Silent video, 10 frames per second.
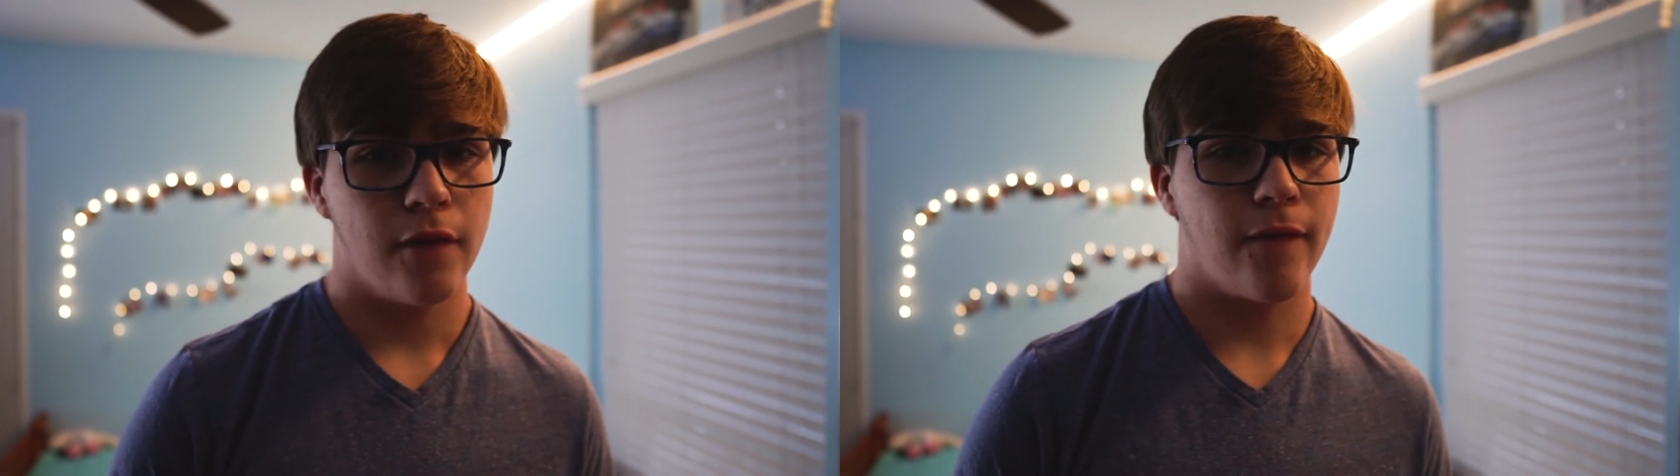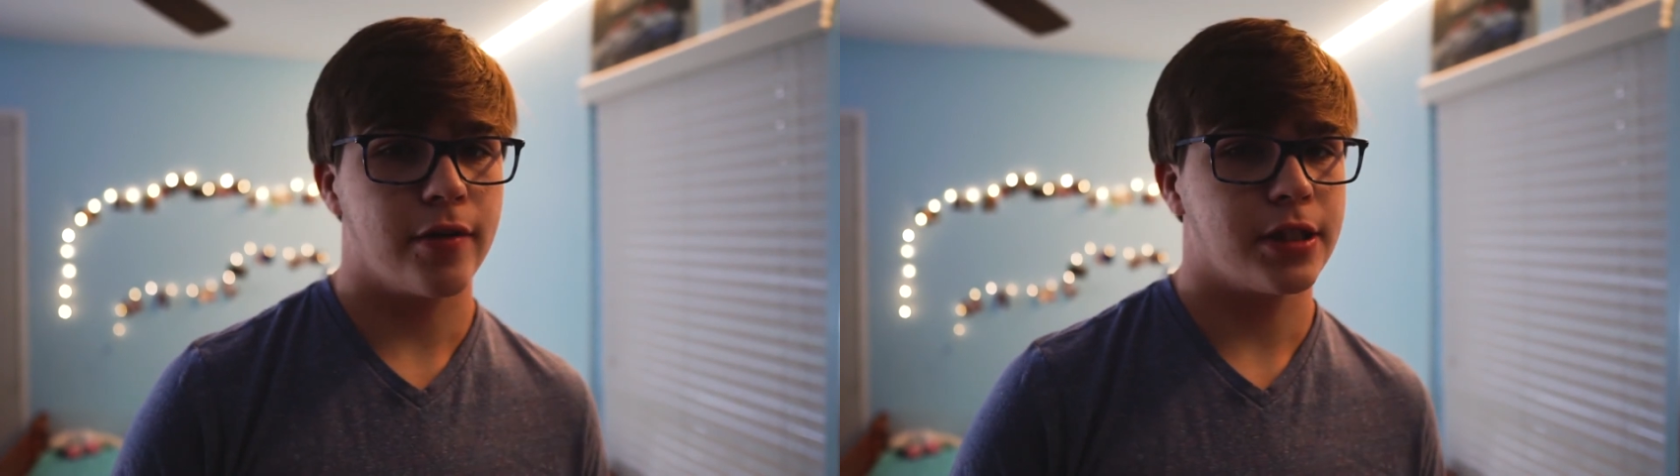
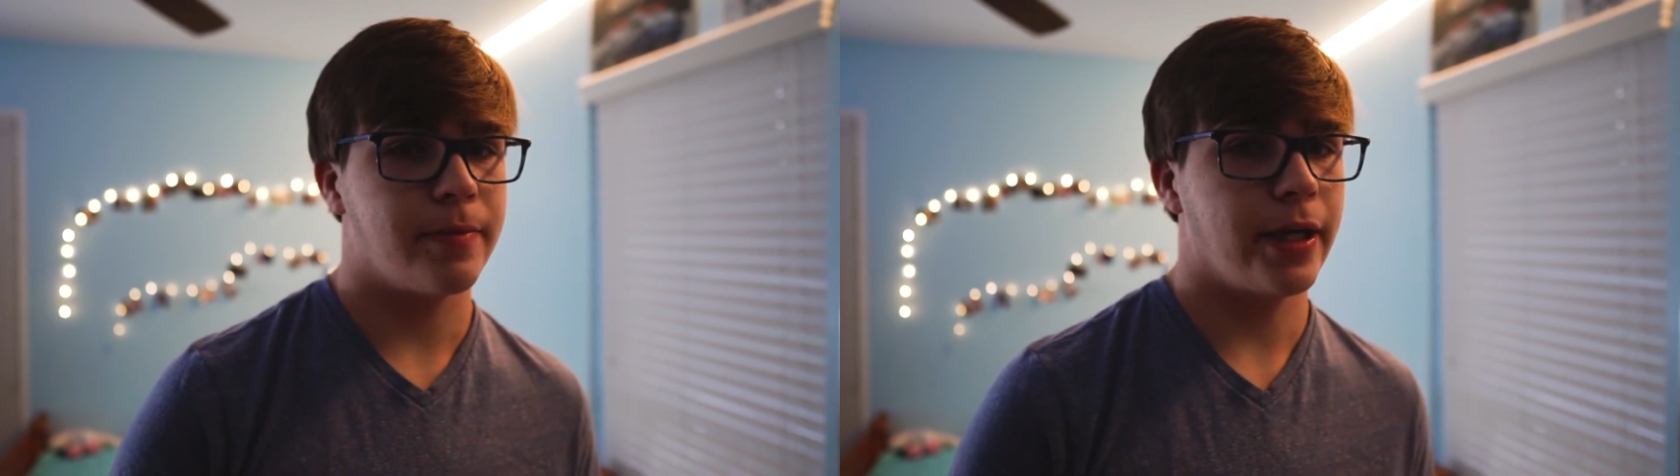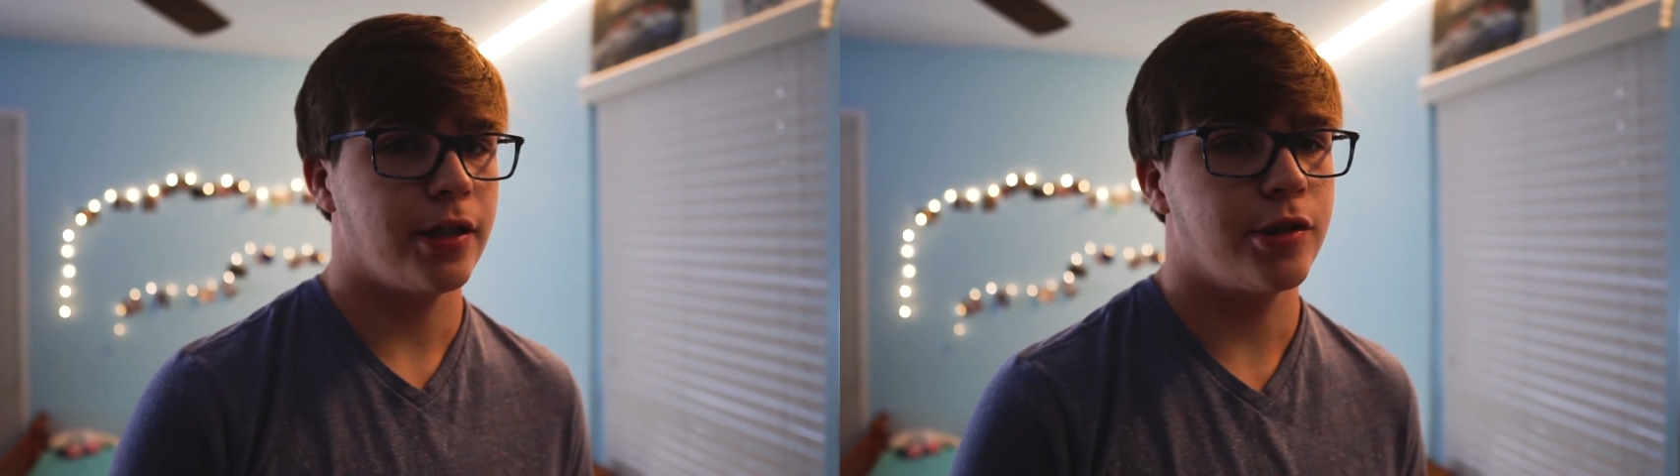versus
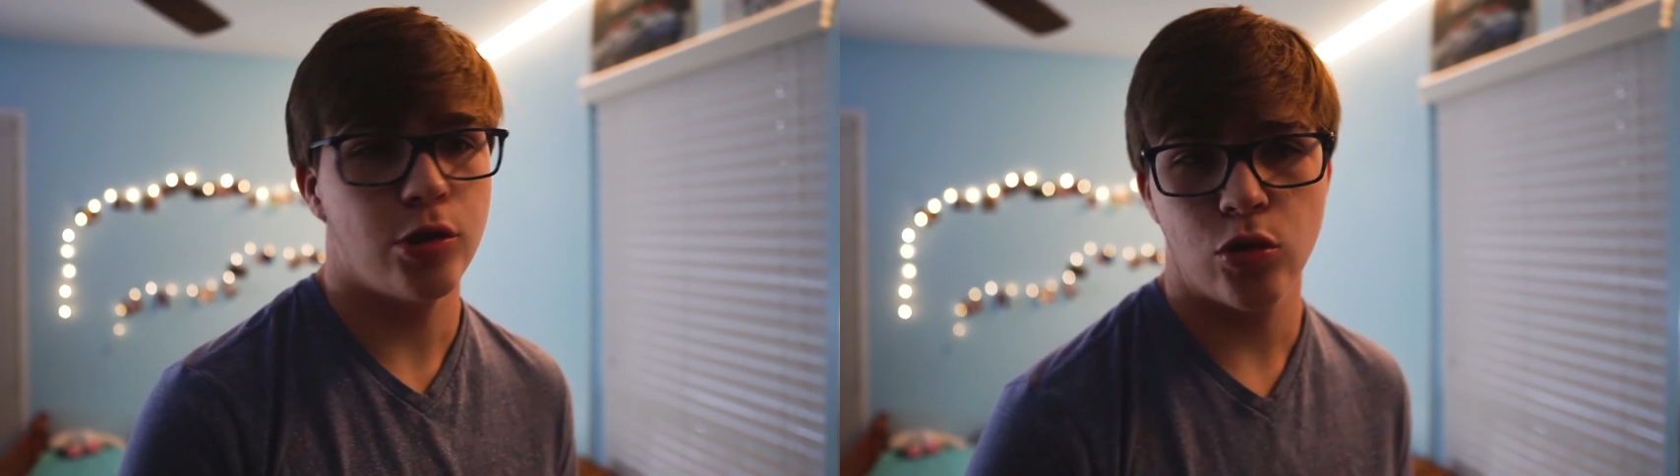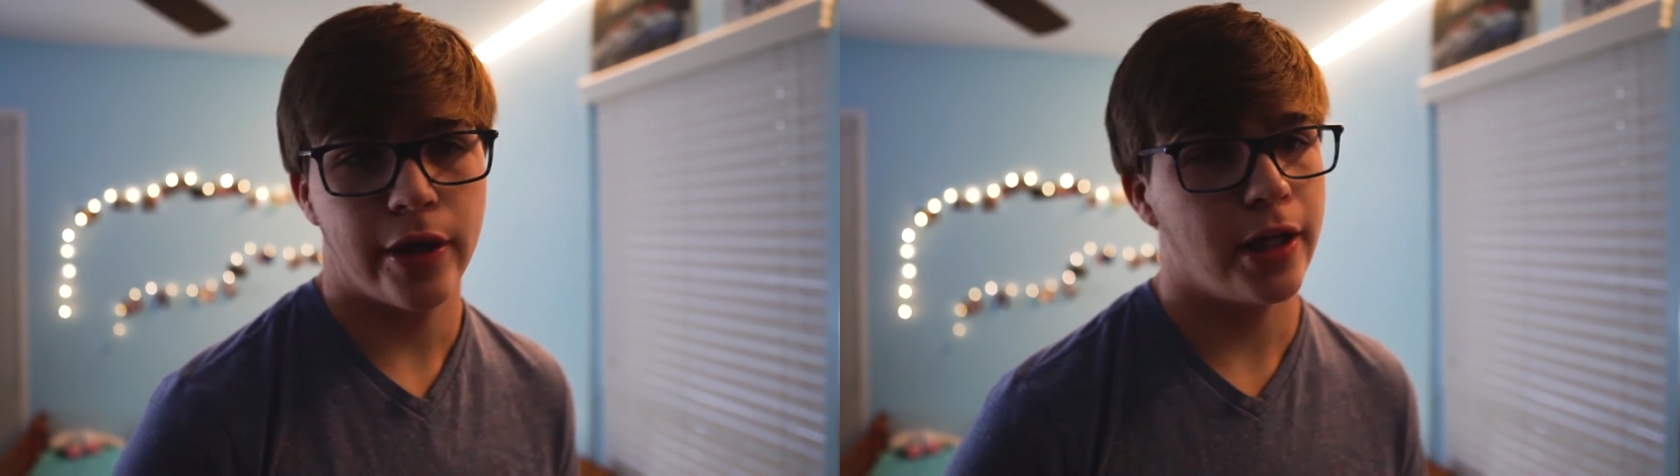paying
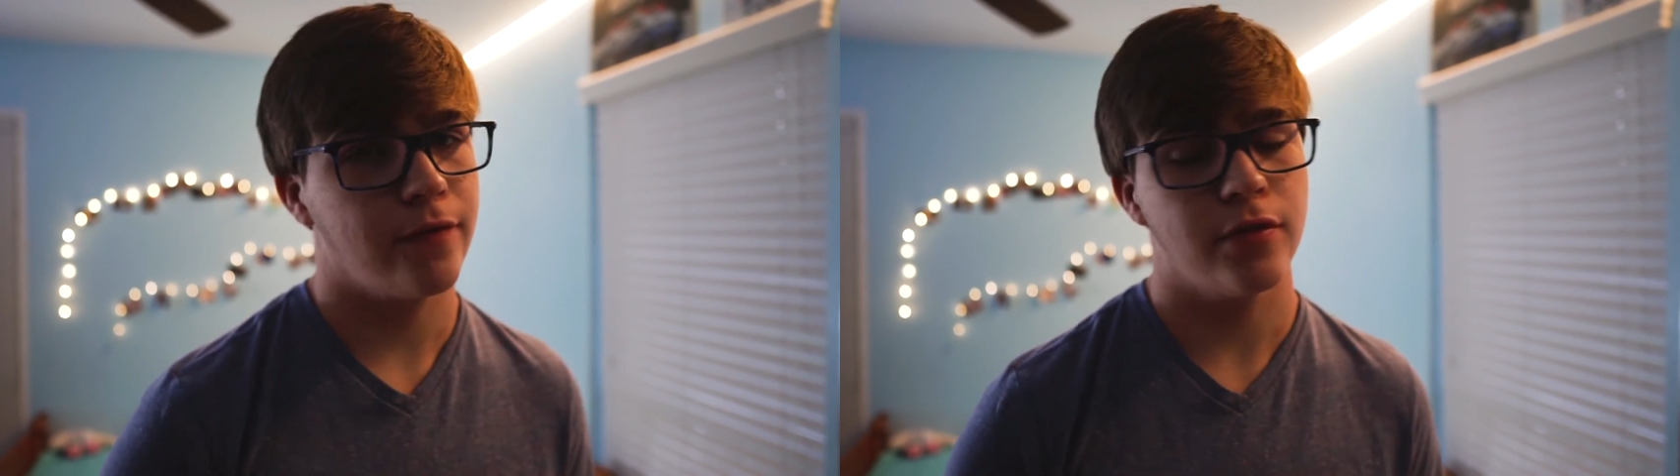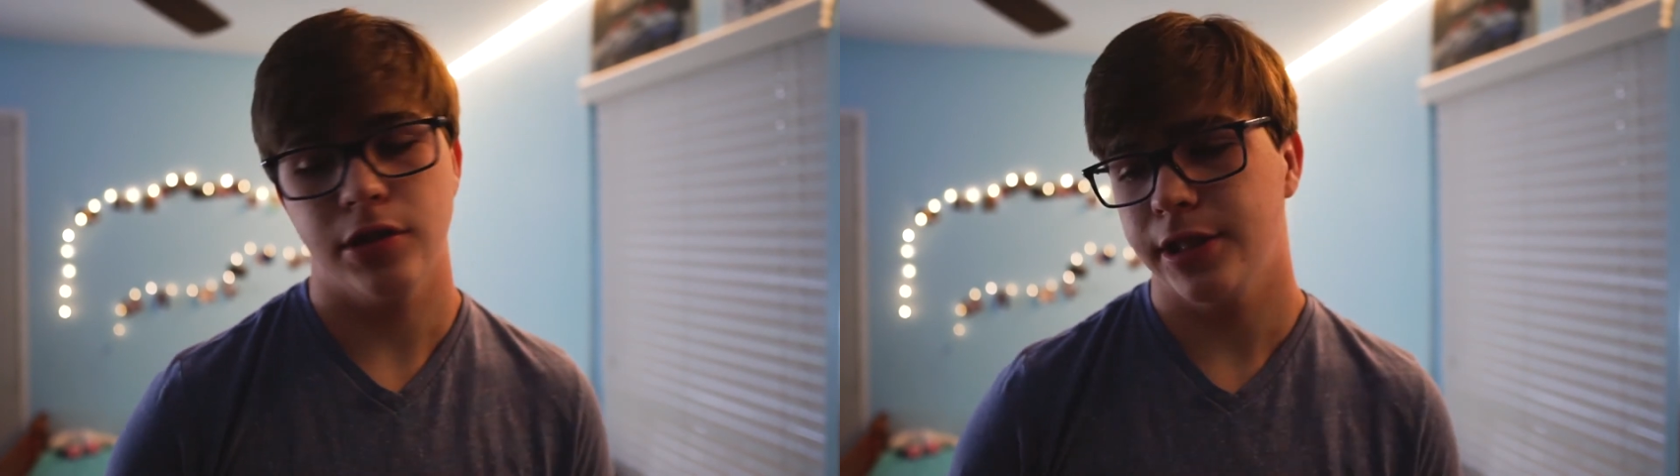
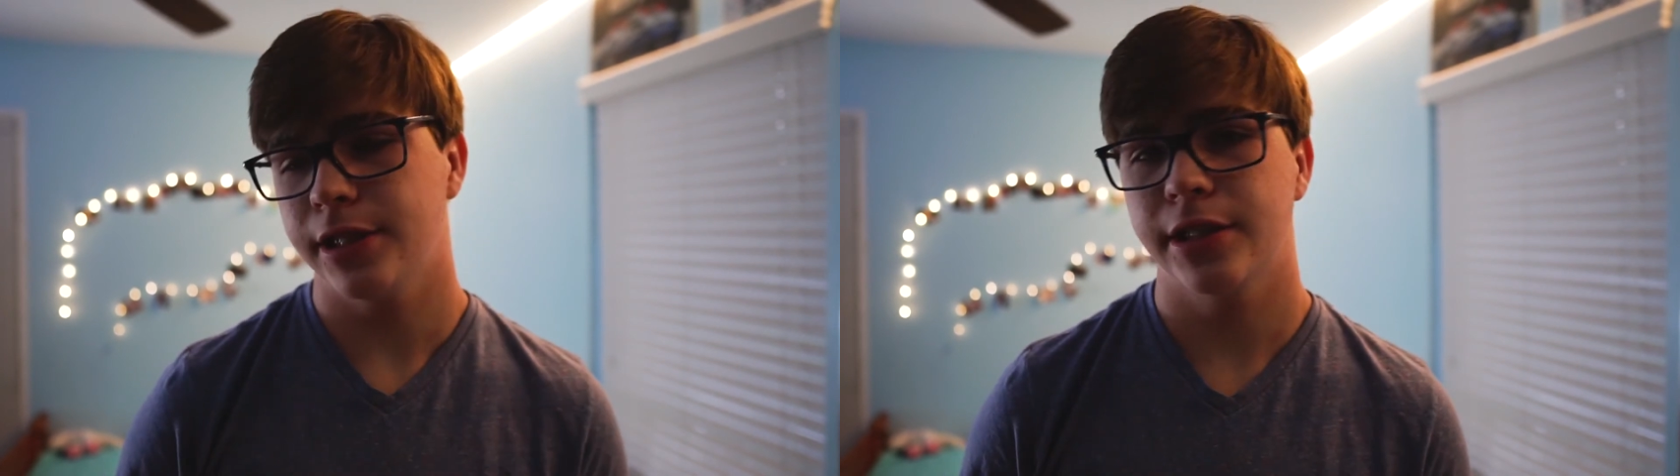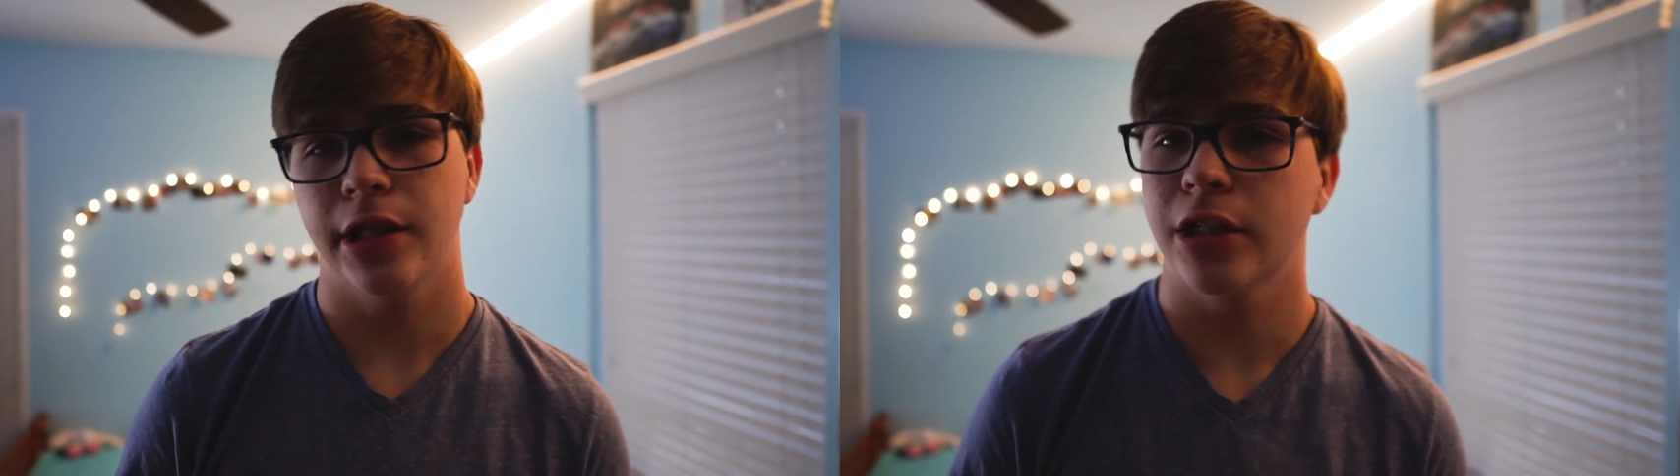$2,000 for a
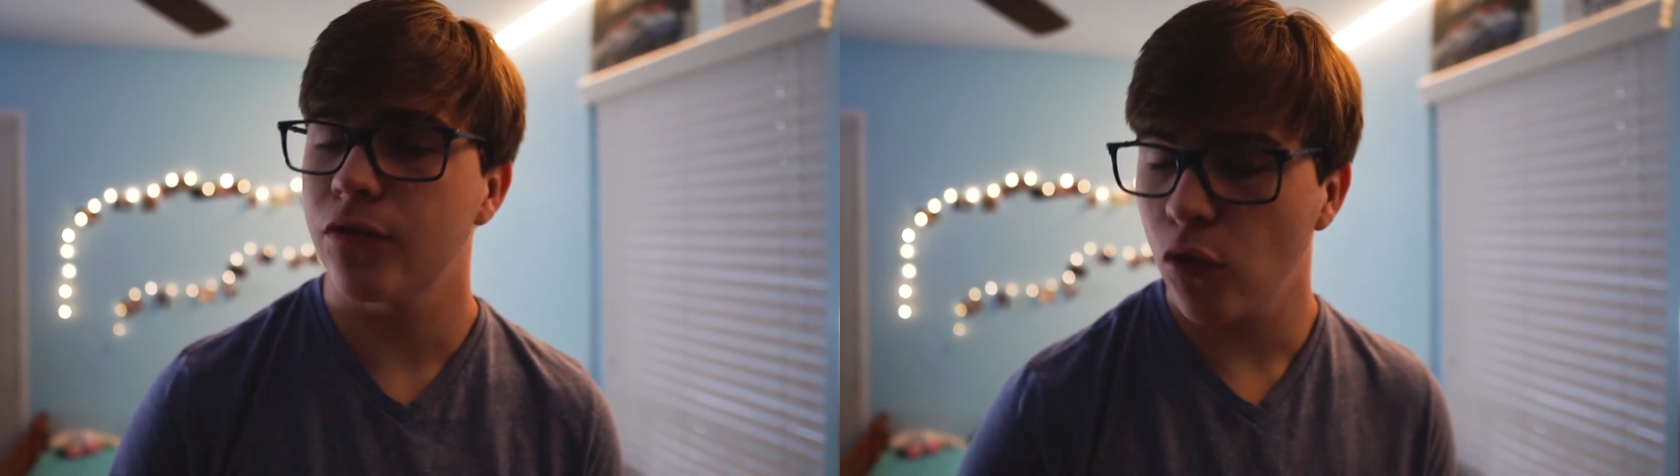Z6,